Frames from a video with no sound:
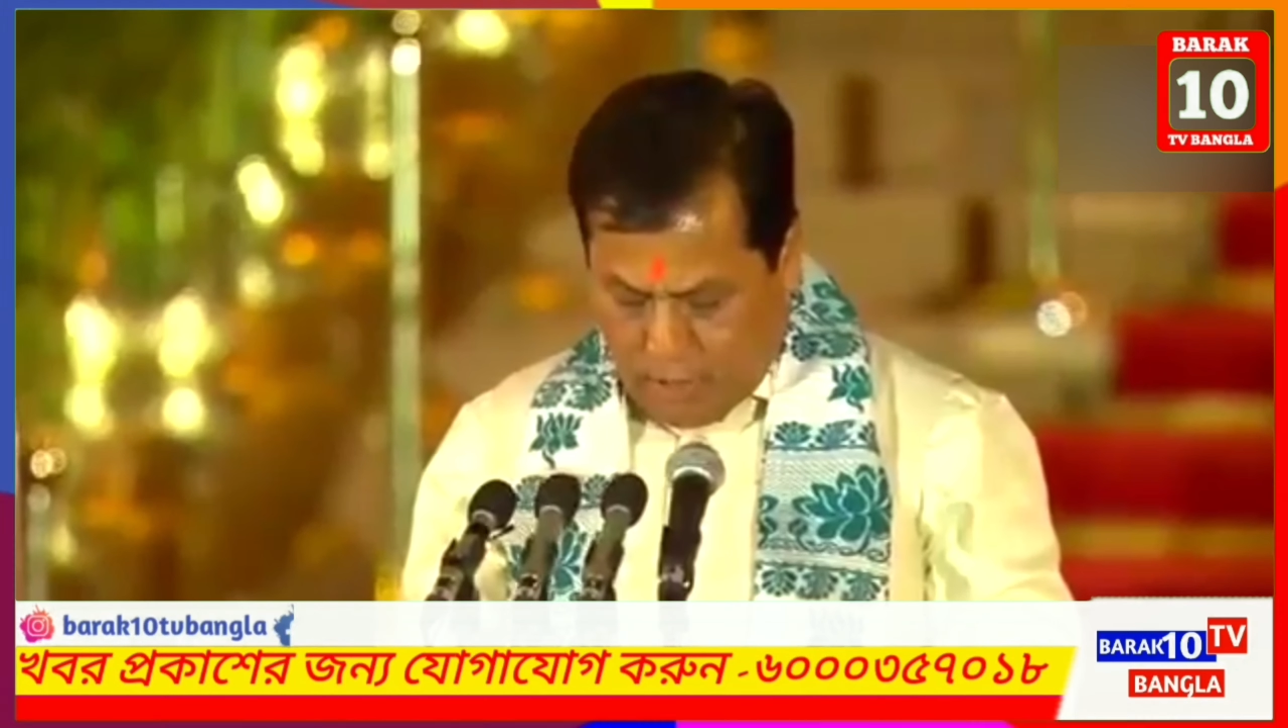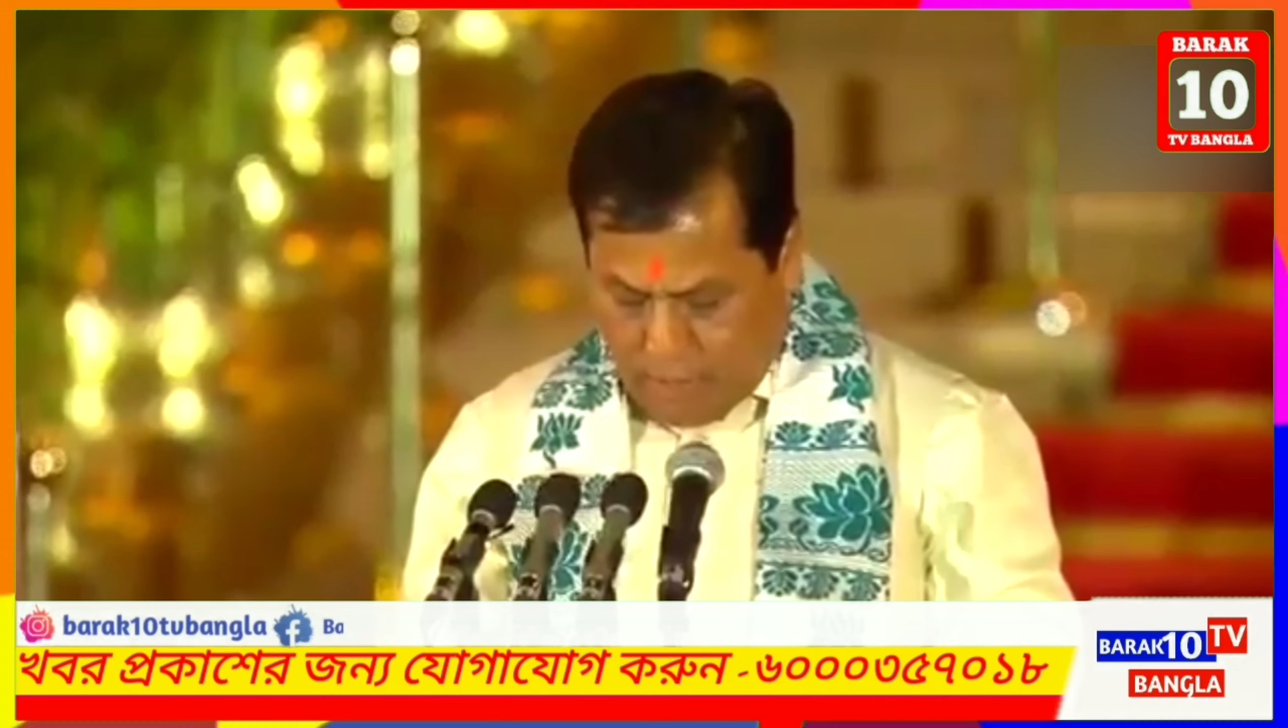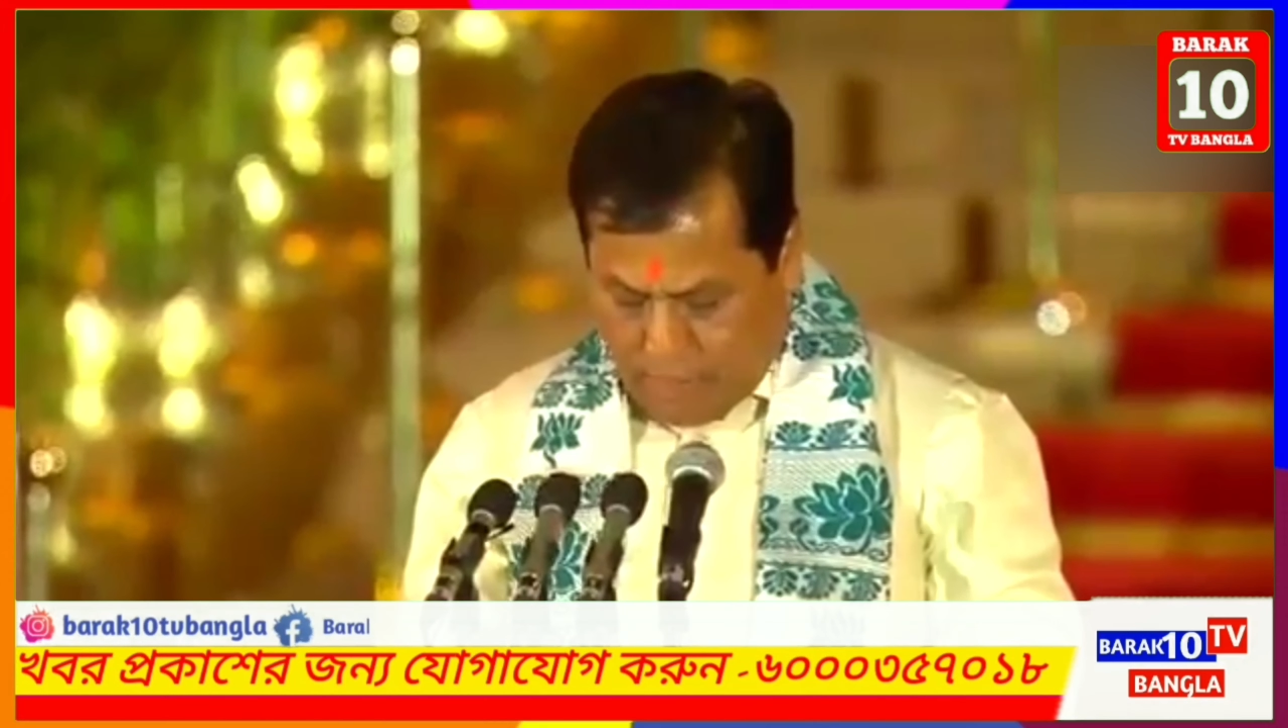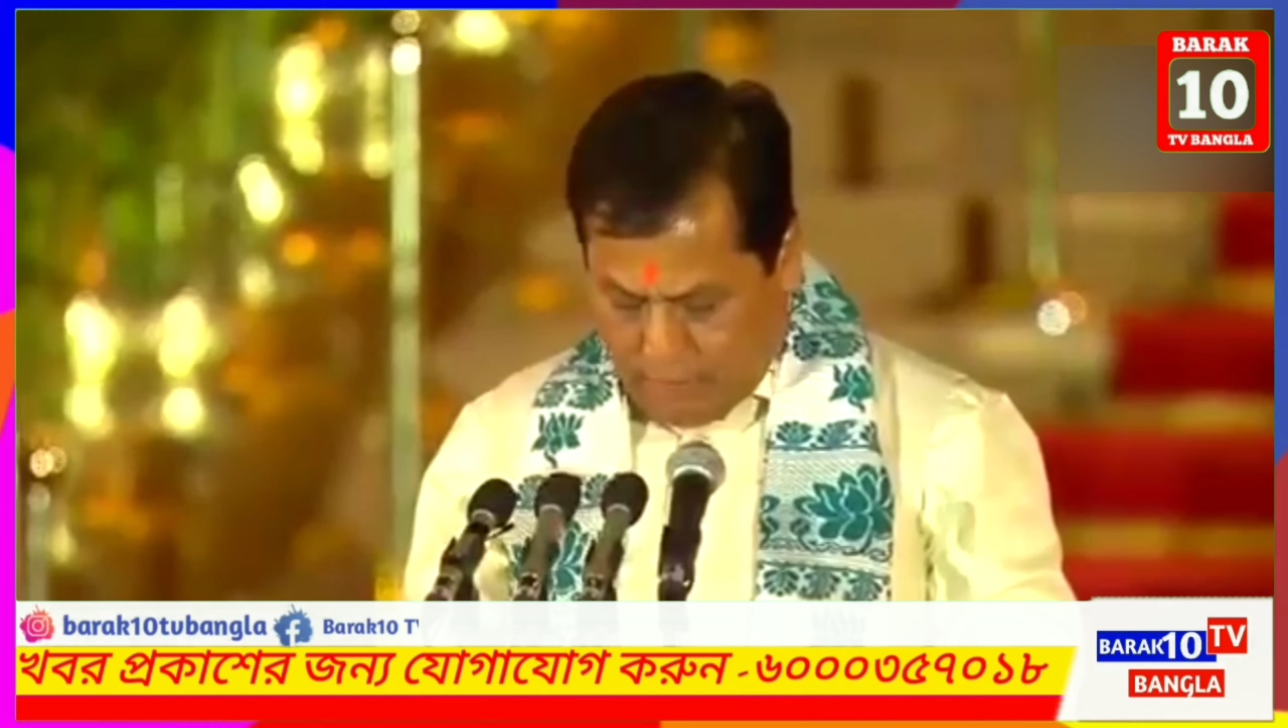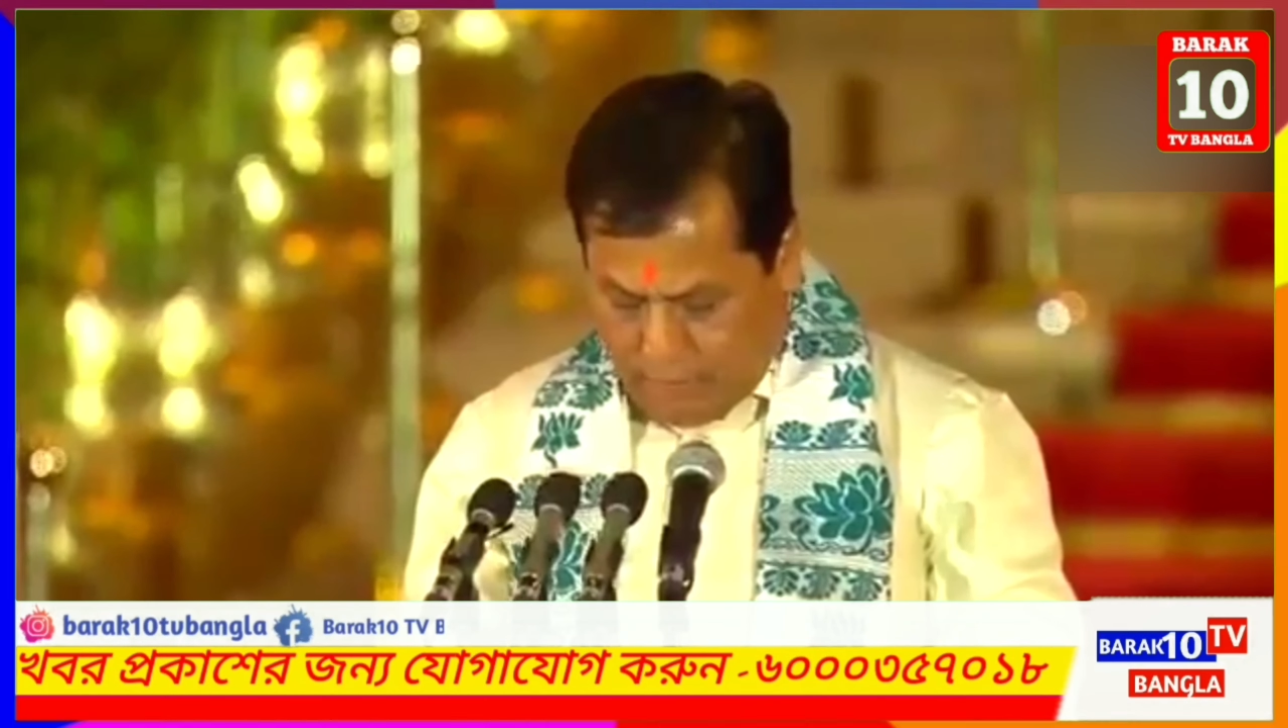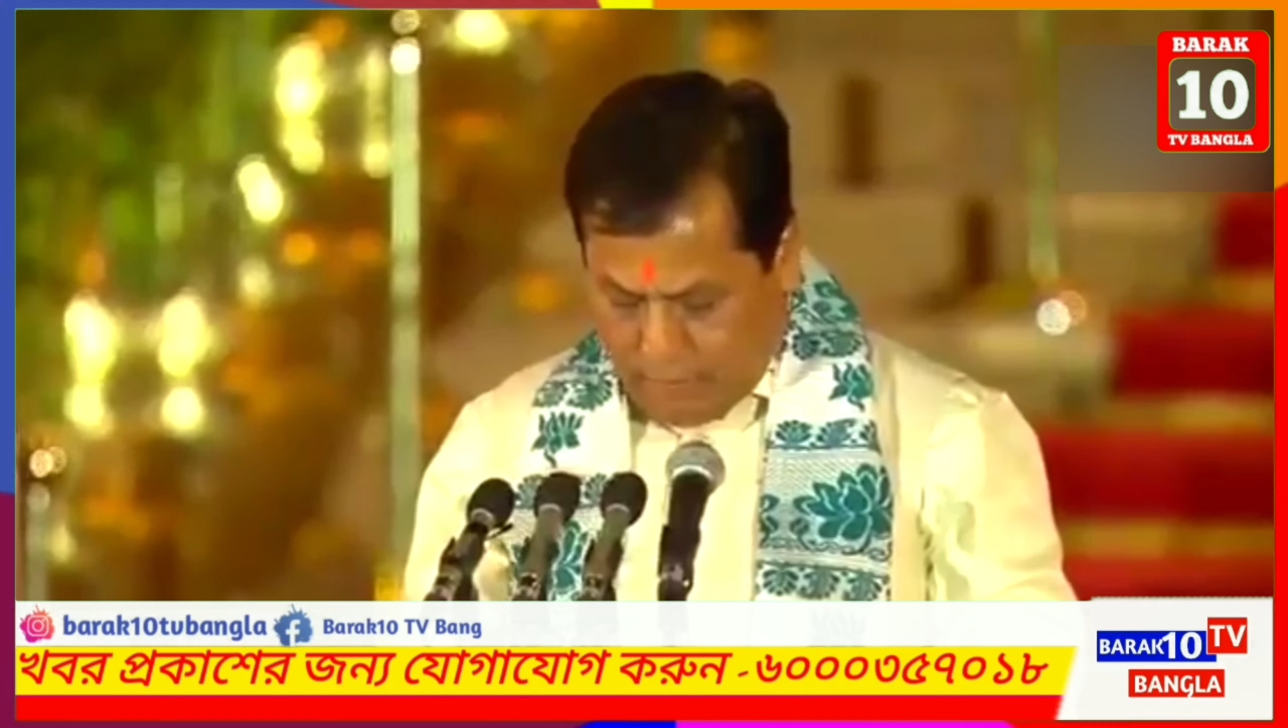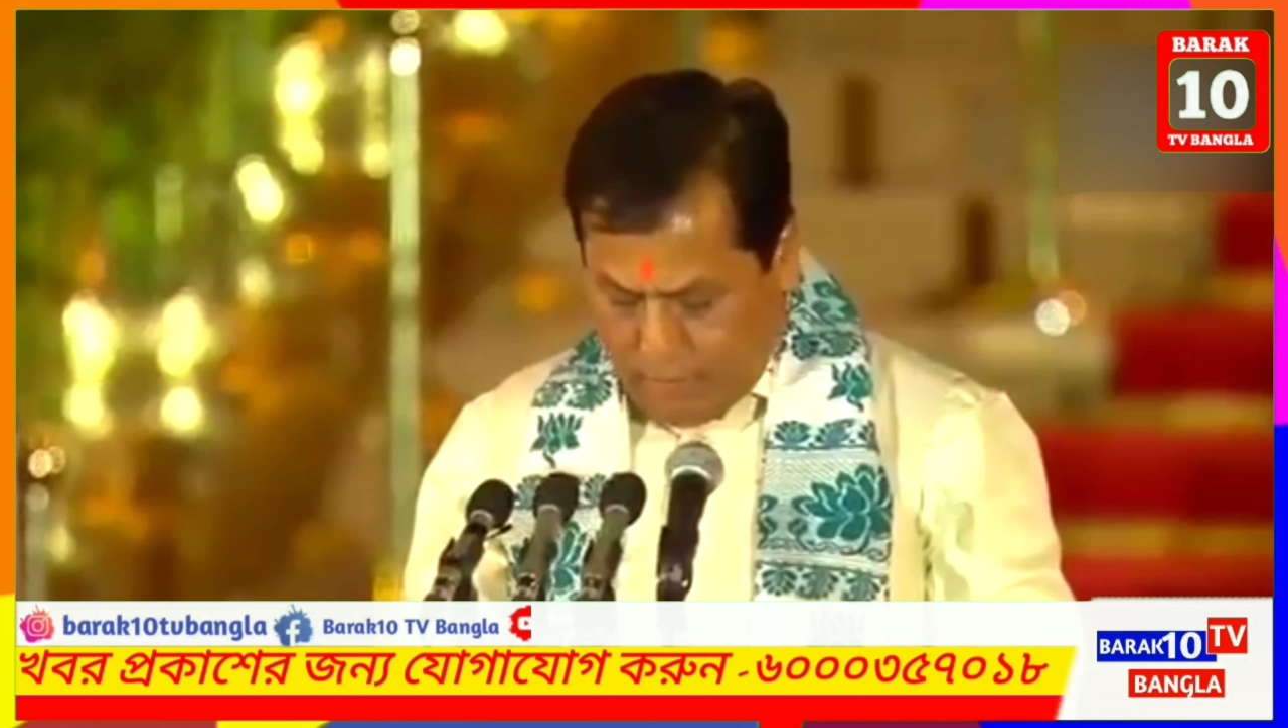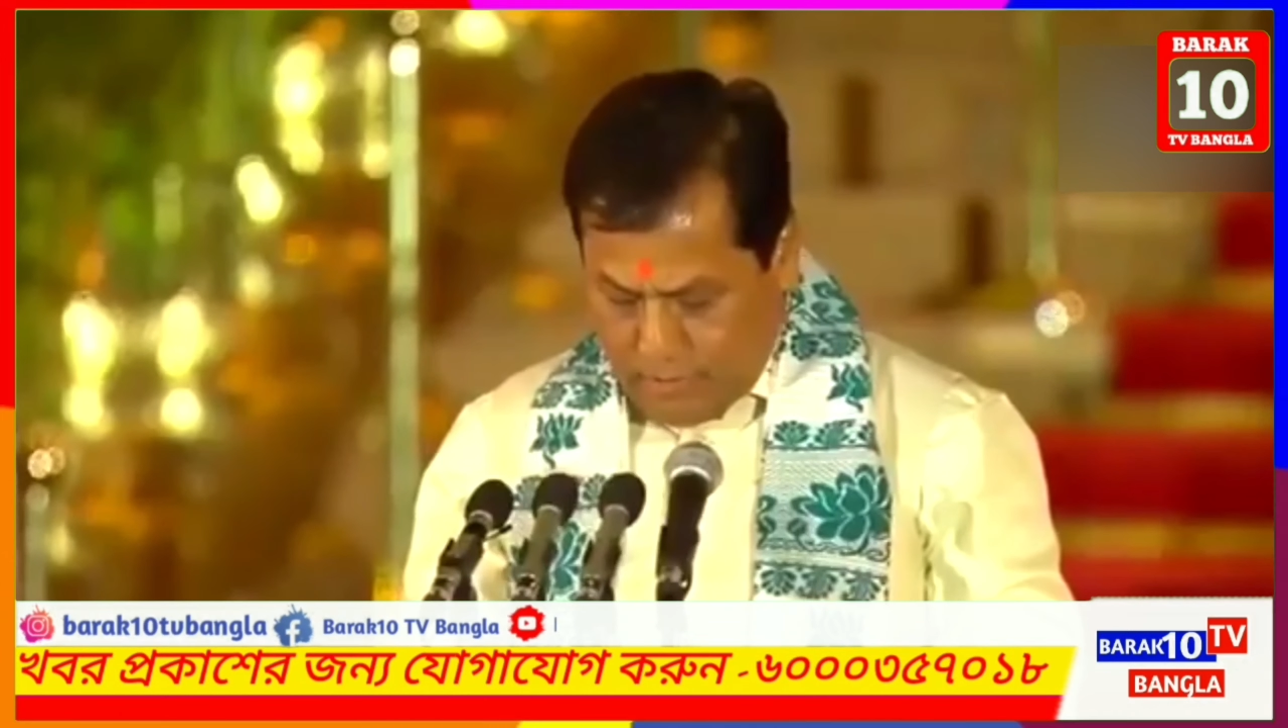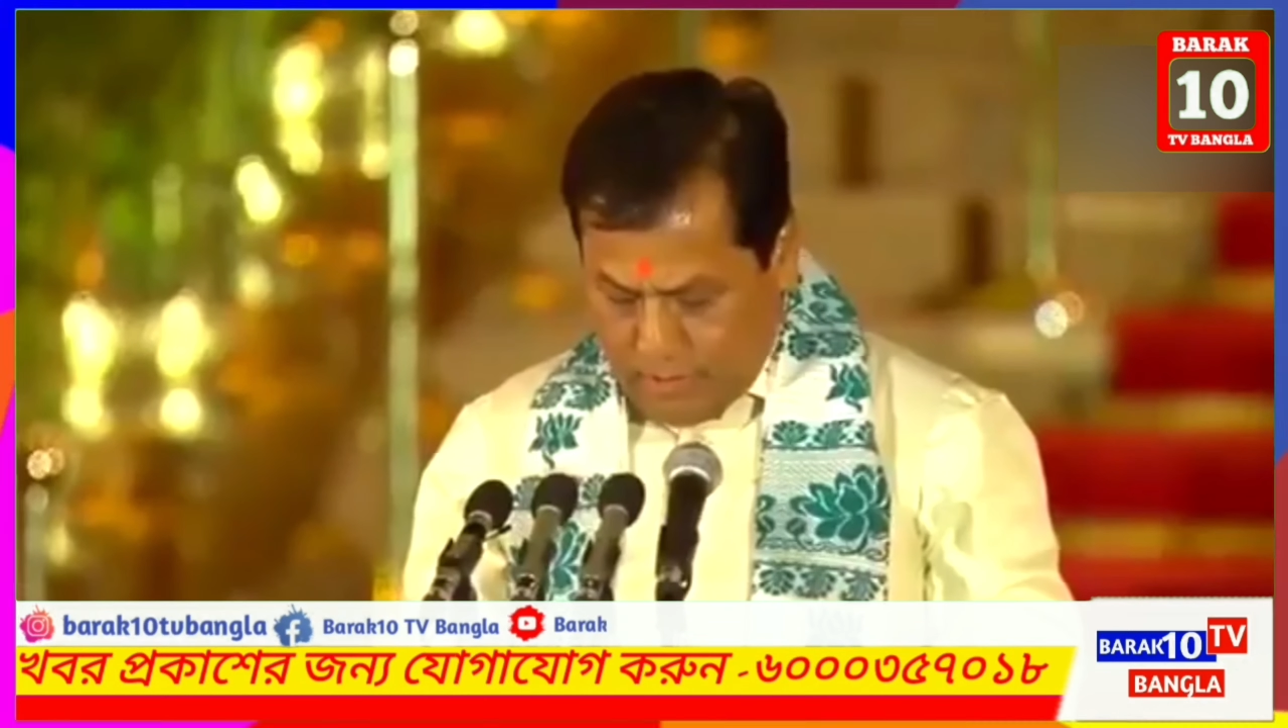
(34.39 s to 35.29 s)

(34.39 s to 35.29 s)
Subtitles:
or favor,